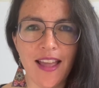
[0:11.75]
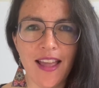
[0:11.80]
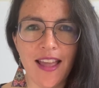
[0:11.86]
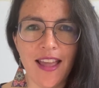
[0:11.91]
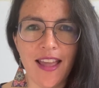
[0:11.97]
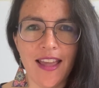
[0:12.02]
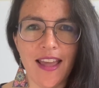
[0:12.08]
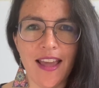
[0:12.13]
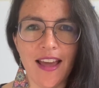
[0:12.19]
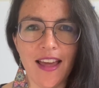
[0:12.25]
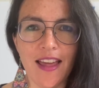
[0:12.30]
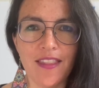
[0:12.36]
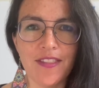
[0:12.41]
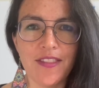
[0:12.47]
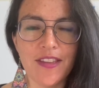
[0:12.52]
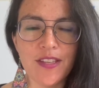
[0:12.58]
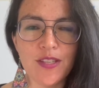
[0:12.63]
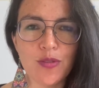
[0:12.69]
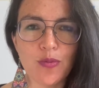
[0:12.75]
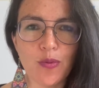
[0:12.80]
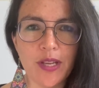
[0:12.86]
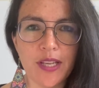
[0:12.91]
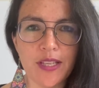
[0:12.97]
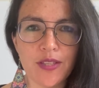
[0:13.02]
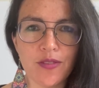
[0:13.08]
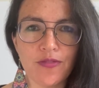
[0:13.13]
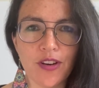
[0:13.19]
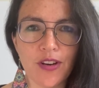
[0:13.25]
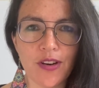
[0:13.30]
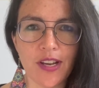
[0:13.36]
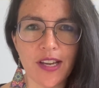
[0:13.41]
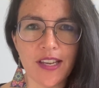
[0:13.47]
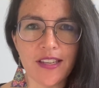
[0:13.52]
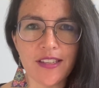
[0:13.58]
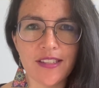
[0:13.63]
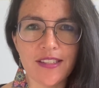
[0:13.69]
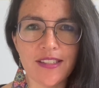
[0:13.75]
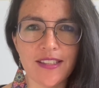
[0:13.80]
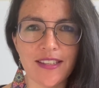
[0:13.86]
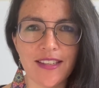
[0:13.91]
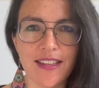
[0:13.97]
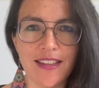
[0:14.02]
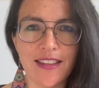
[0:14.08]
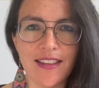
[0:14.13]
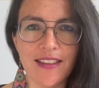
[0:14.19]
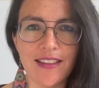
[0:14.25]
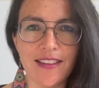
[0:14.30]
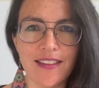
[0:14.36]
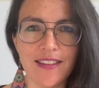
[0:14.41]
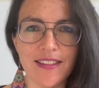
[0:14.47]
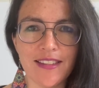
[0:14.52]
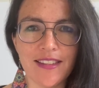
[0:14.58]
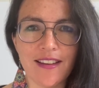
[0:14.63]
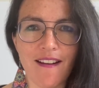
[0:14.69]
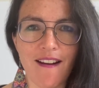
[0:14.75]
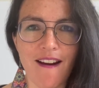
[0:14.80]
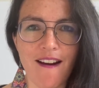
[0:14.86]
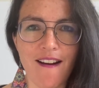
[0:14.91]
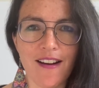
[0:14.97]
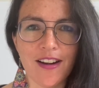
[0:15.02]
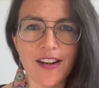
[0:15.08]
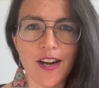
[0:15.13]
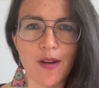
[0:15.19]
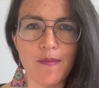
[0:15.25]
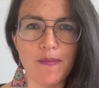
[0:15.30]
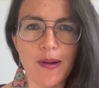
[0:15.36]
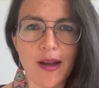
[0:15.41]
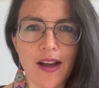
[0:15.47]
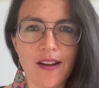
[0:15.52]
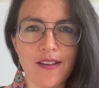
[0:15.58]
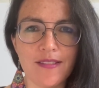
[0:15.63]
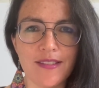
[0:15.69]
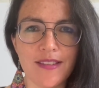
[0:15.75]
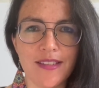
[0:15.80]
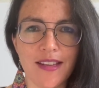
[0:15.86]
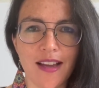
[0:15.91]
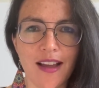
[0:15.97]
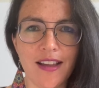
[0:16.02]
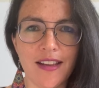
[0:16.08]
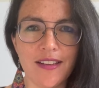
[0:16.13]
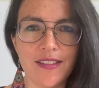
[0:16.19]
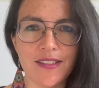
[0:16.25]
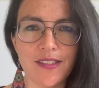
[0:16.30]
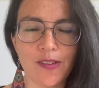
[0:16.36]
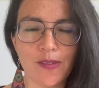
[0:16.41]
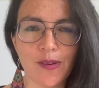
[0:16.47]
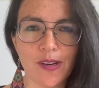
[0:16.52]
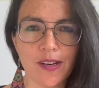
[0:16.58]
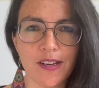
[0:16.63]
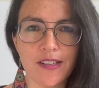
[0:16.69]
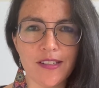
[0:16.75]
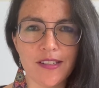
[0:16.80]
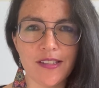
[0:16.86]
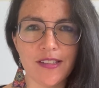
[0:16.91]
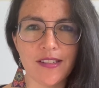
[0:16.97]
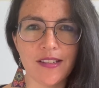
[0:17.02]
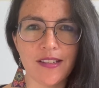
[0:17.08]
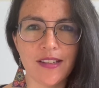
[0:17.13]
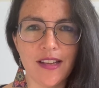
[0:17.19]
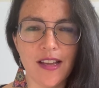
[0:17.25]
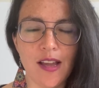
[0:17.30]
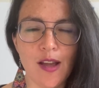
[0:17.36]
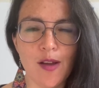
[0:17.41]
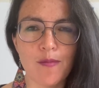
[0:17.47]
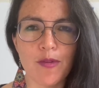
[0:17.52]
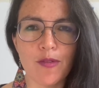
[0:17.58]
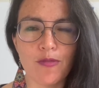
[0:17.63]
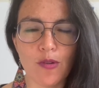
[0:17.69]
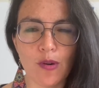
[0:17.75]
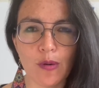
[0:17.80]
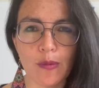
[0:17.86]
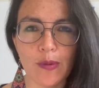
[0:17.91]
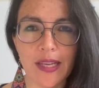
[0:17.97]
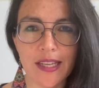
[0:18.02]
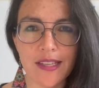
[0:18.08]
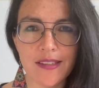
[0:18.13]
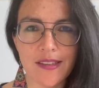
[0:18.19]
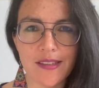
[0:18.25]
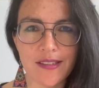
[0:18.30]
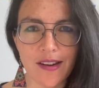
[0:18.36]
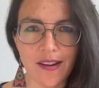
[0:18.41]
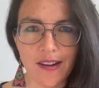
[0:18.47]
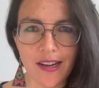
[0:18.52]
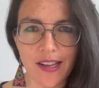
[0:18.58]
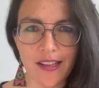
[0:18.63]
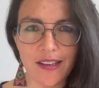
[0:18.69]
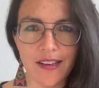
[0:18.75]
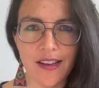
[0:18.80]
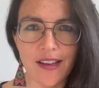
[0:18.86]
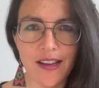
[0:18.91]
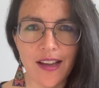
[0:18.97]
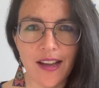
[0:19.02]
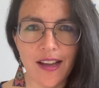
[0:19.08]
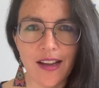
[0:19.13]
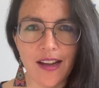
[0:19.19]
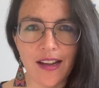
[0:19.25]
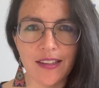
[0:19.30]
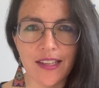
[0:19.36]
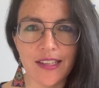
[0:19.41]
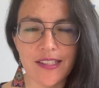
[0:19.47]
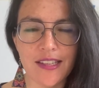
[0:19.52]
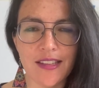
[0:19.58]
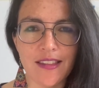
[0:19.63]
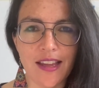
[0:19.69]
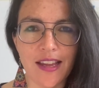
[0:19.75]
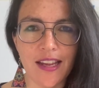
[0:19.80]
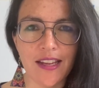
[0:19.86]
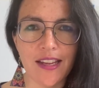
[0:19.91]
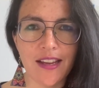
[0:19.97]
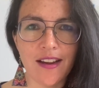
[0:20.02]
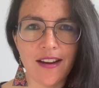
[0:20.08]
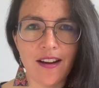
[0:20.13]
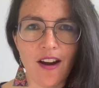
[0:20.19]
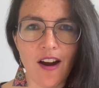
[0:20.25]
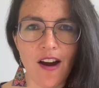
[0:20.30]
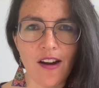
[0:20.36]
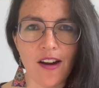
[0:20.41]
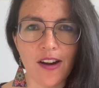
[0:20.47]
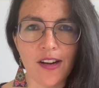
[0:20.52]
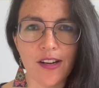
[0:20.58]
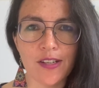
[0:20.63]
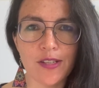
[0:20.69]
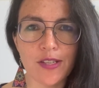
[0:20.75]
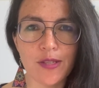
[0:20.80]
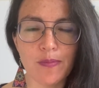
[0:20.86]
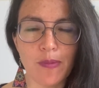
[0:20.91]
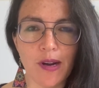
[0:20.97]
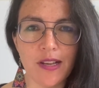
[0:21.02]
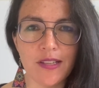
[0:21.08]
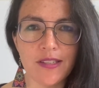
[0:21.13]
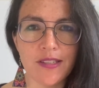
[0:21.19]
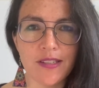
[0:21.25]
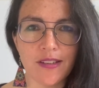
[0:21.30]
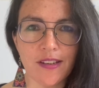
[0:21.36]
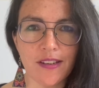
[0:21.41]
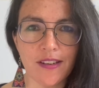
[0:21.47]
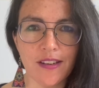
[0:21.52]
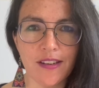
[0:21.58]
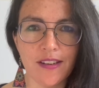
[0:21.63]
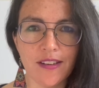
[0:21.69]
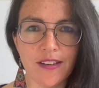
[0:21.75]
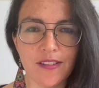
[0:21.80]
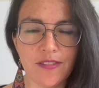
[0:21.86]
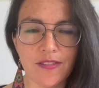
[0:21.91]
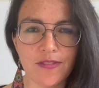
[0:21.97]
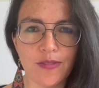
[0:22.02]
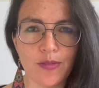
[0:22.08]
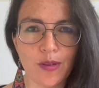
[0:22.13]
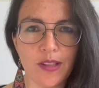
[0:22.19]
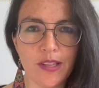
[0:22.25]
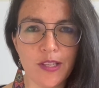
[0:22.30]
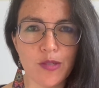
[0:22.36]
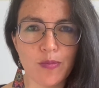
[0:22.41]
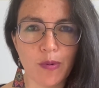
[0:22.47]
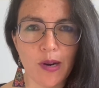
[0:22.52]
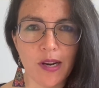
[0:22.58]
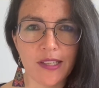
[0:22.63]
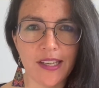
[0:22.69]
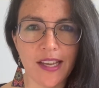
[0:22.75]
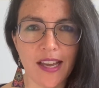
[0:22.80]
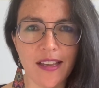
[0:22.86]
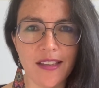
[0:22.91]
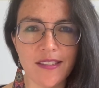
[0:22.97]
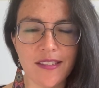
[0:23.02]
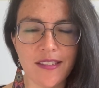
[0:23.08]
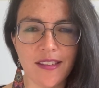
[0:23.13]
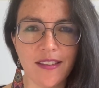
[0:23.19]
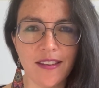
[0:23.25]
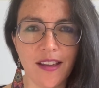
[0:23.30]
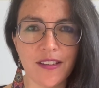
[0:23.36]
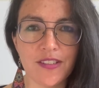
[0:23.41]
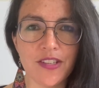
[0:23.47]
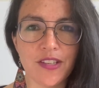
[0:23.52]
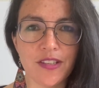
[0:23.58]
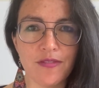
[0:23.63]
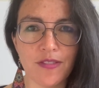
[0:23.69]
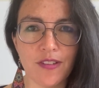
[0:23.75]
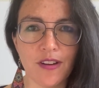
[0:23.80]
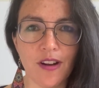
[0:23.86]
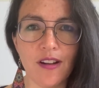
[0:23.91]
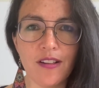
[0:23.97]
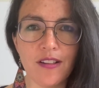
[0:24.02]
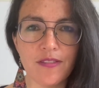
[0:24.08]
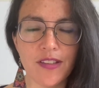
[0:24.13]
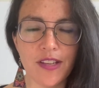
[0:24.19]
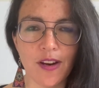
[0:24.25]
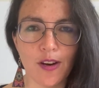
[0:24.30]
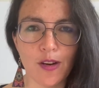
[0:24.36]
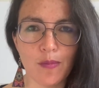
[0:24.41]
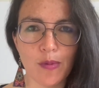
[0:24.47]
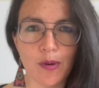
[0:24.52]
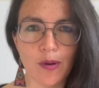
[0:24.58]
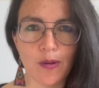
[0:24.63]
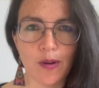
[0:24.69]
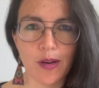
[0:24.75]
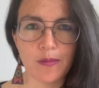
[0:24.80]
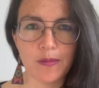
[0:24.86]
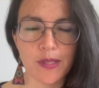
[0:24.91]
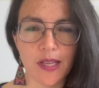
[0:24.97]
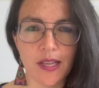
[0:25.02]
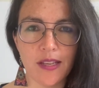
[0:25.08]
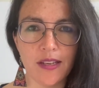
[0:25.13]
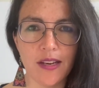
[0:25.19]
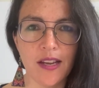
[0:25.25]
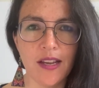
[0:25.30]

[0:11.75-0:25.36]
And this week's focus is art about dinosaurs. Before we get started, I'd like to thank our sponsor for these broadcasts and actually for all of the art programs that